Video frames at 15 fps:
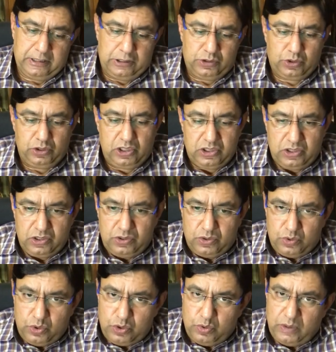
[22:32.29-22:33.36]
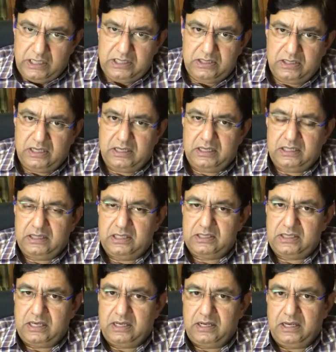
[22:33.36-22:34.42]
So this is usually seen in
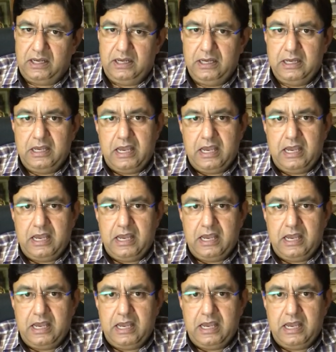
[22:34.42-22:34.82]
this area,